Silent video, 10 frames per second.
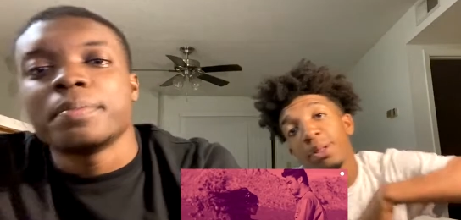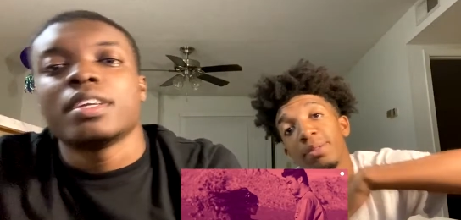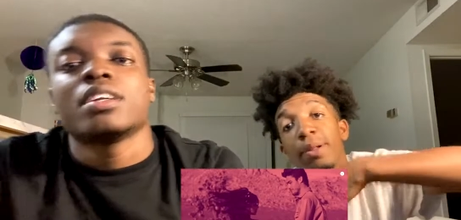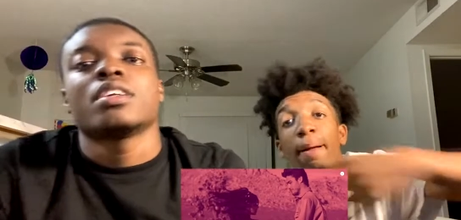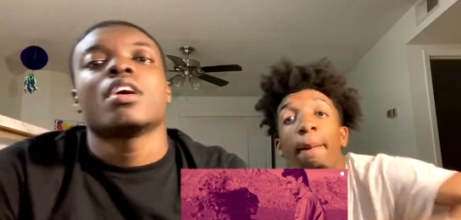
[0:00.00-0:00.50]

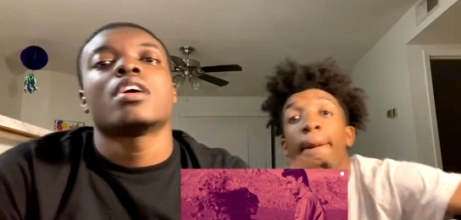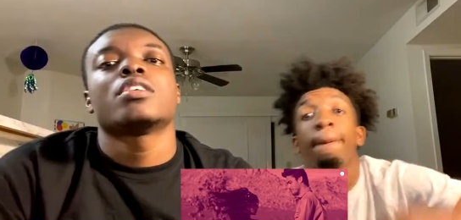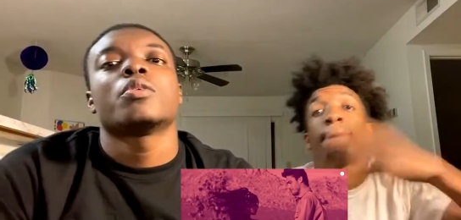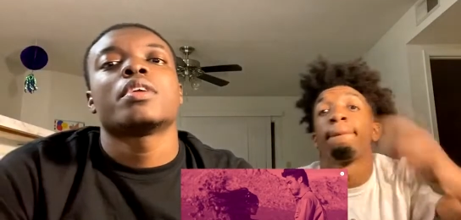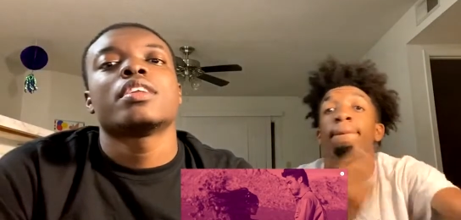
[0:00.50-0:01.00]
Speaker 1: man? You already
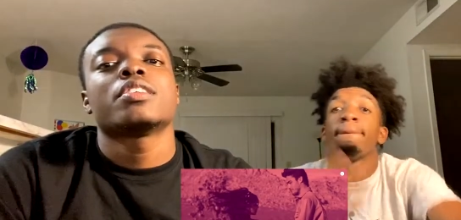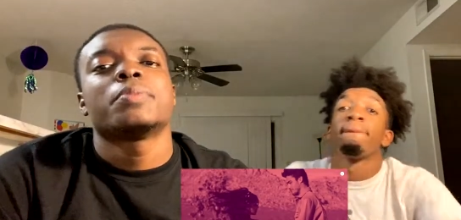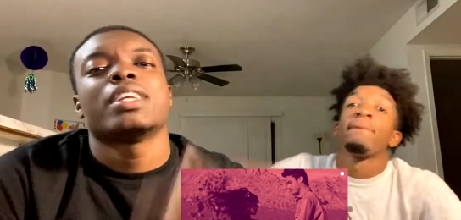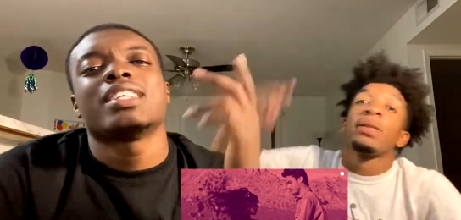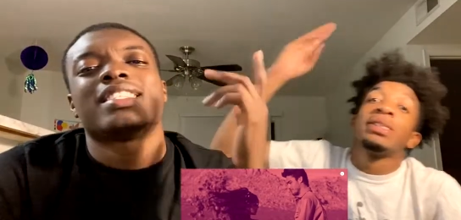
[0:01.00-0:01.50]
know what it is,
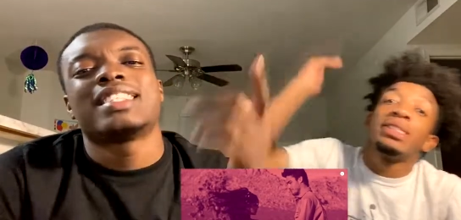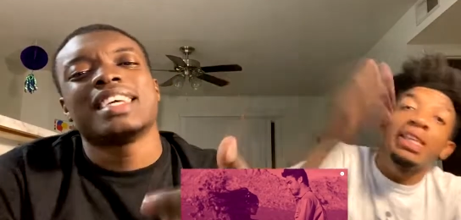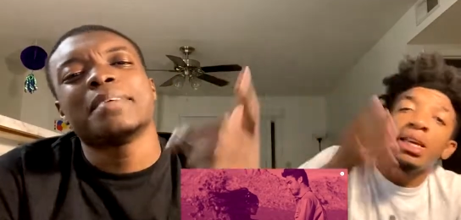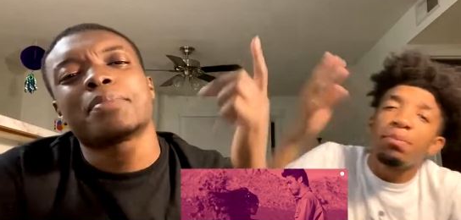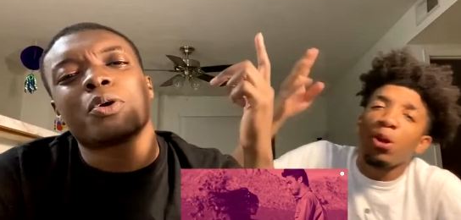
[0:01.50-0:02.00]
man. It's
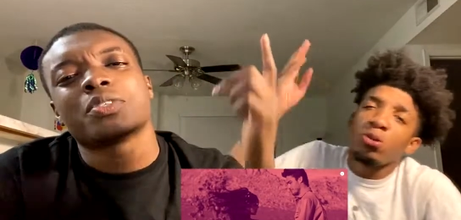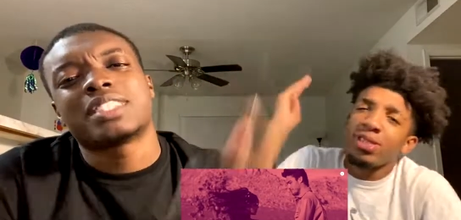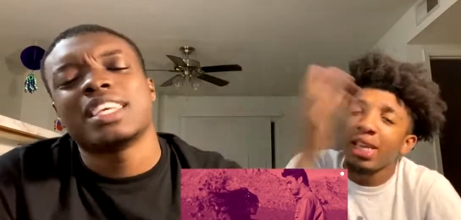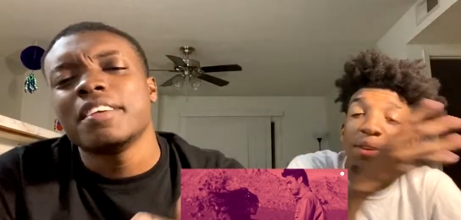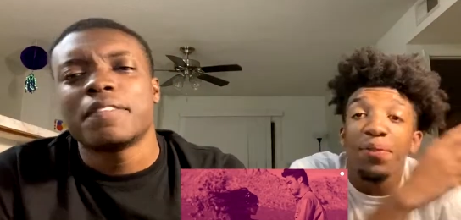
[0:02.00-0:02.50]

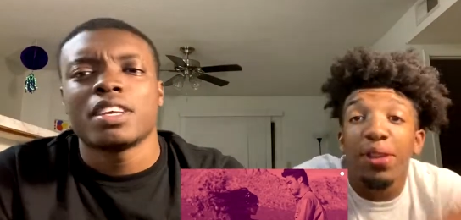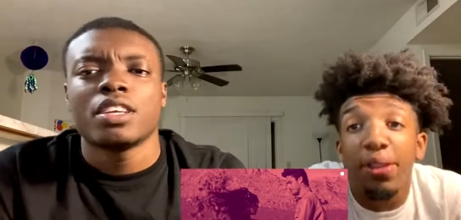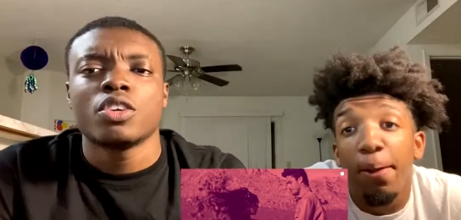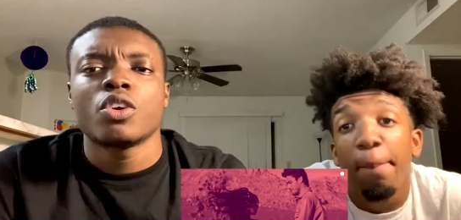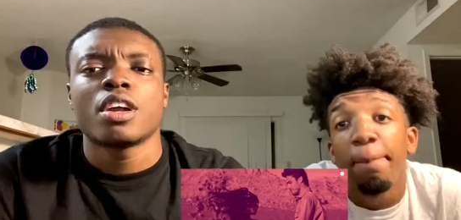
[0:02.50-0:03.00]
D-Bro's
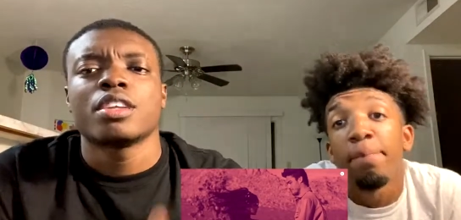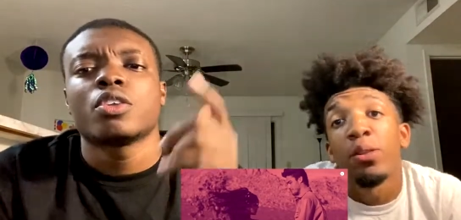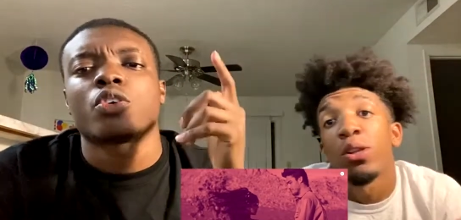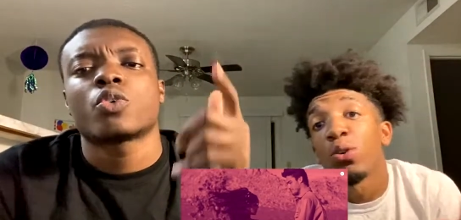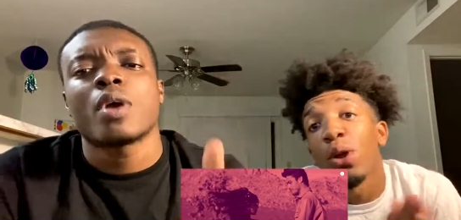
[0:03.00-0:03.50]
TV. You already
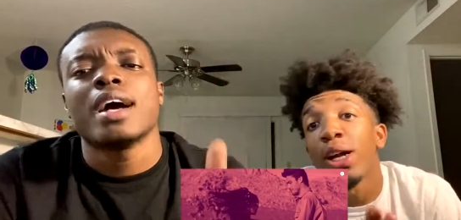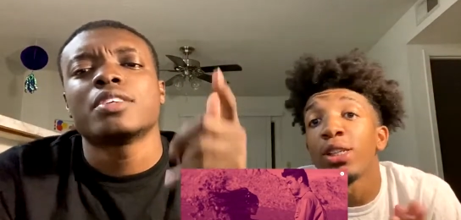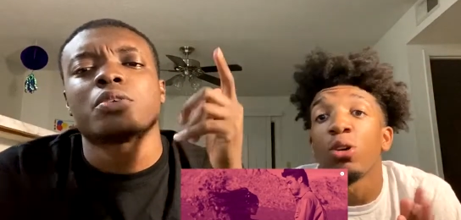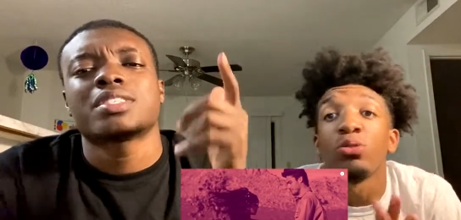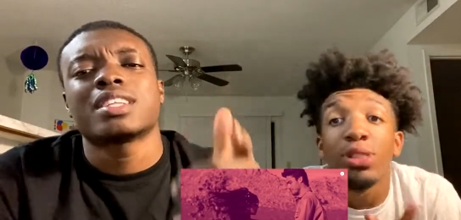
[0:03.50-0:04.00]
know the
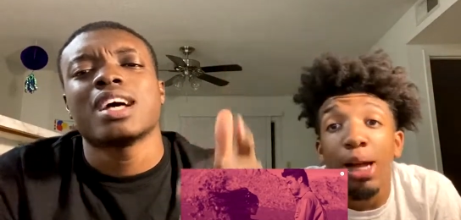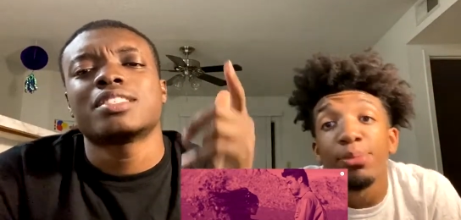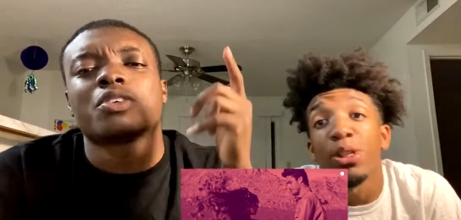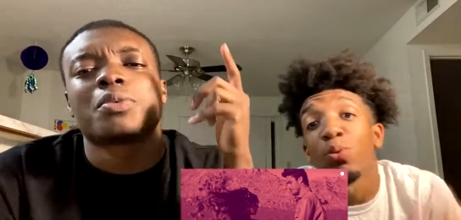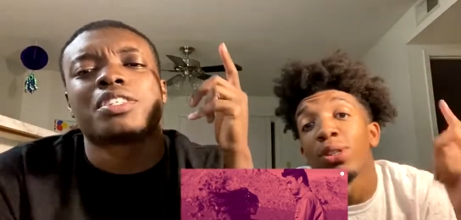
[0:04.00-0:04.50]
grind don't
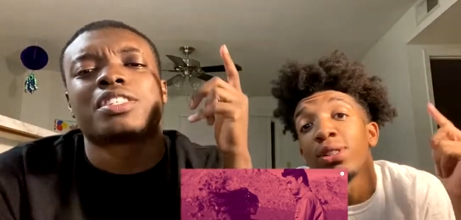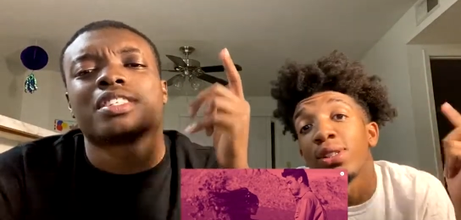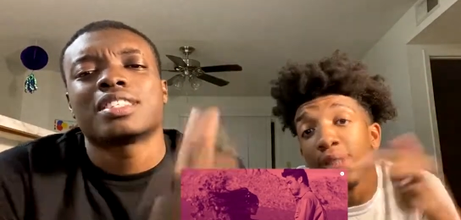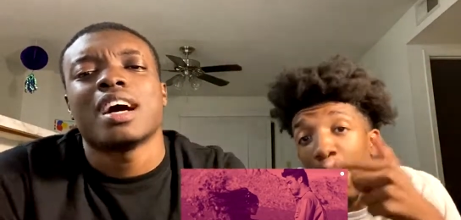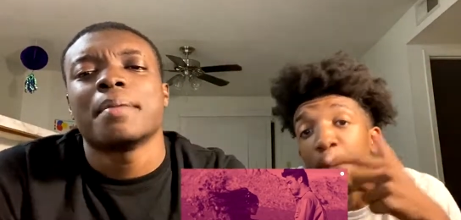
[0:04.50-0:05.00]
stop till you reach
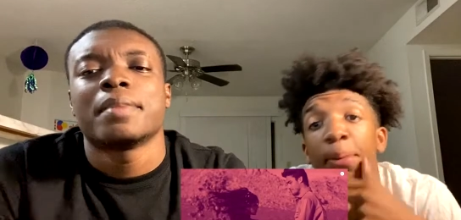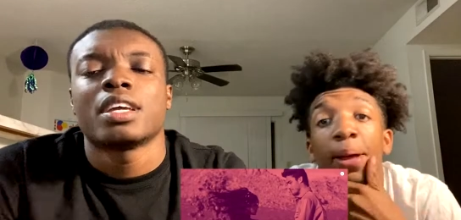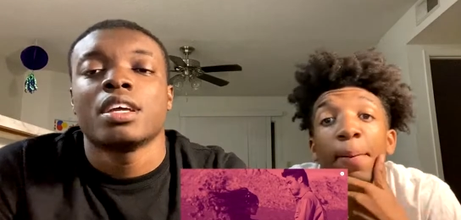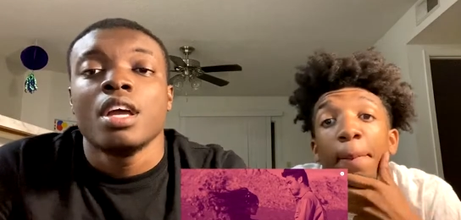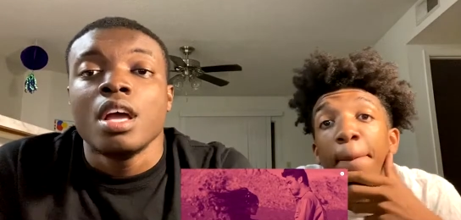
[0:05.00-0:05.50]
the top,
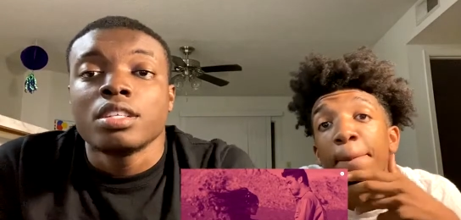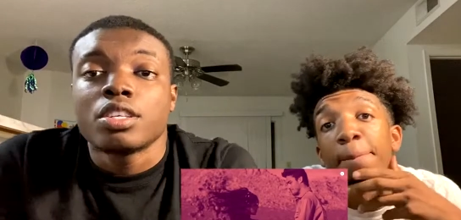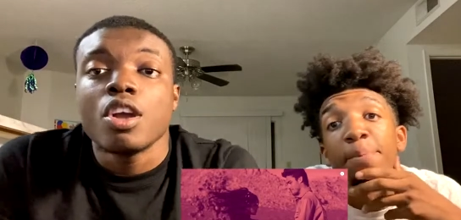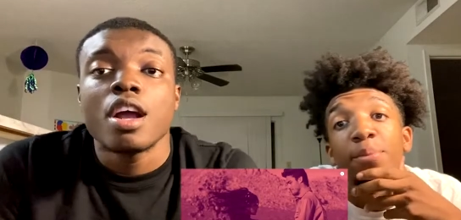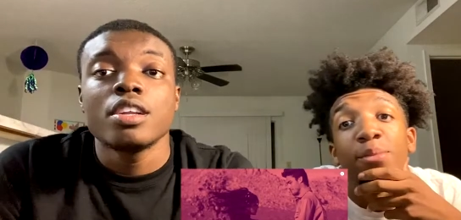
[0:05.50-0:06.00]
man.
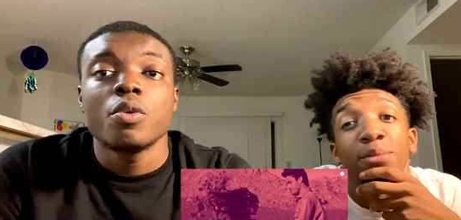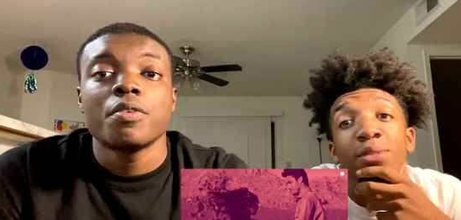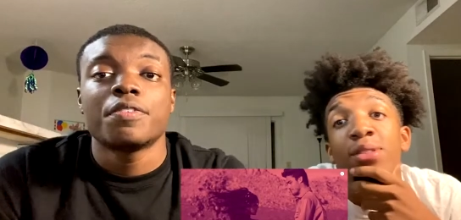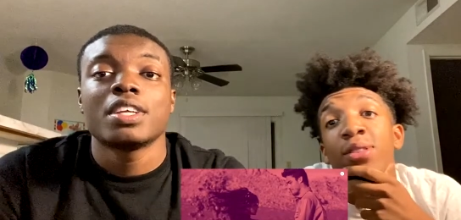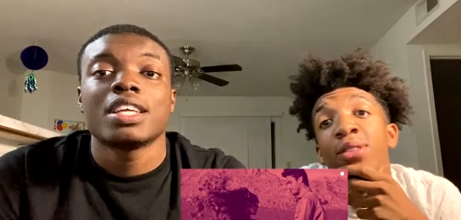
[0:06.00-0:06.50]
So you already know
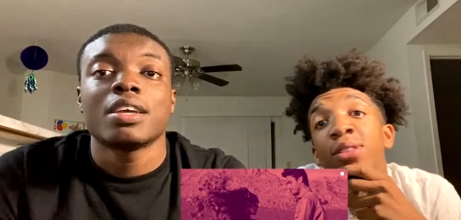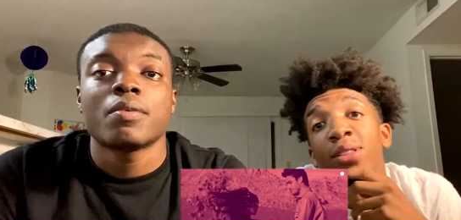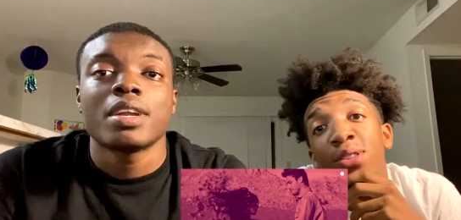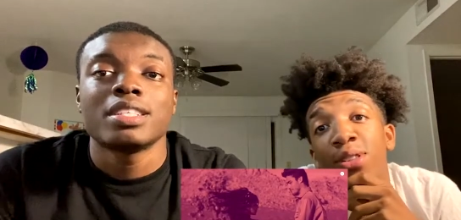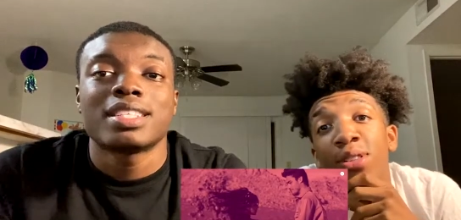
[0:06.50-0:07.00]
we finna get
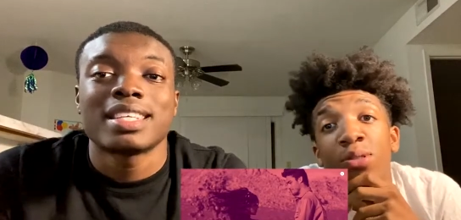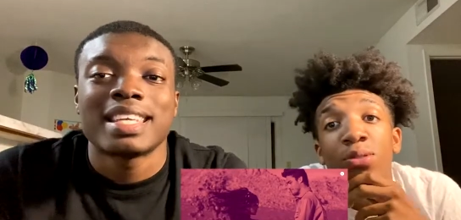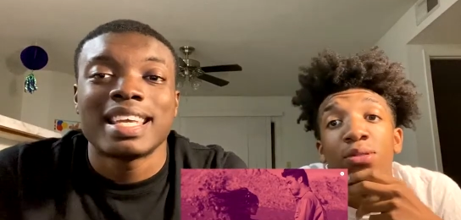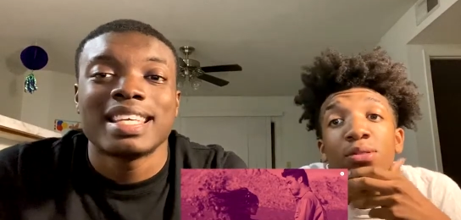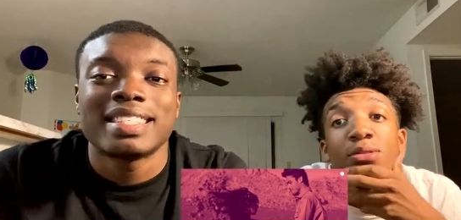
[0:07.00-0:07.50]
ready to
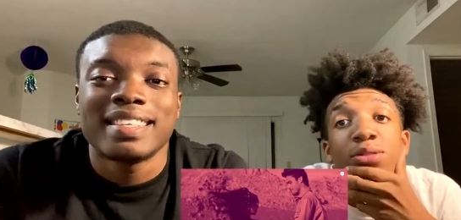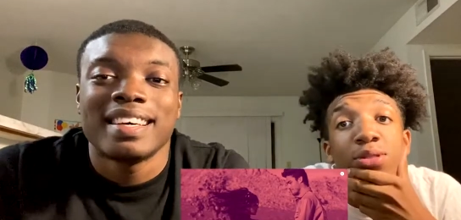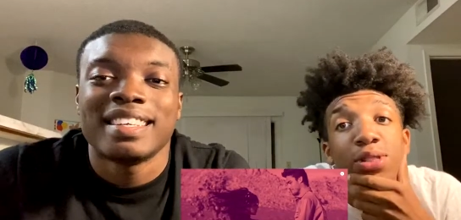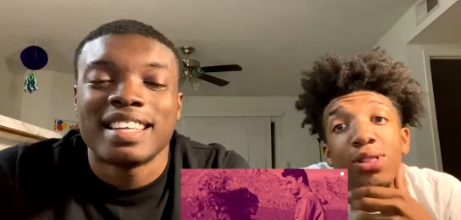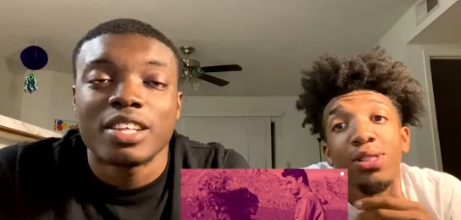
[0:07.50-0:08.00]
get into
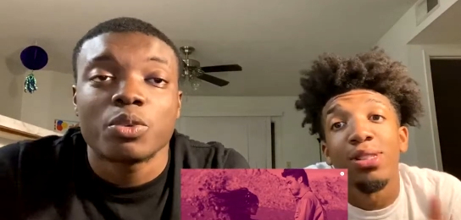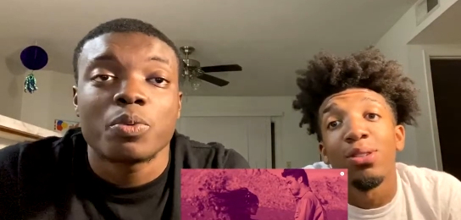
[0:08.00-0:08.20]
another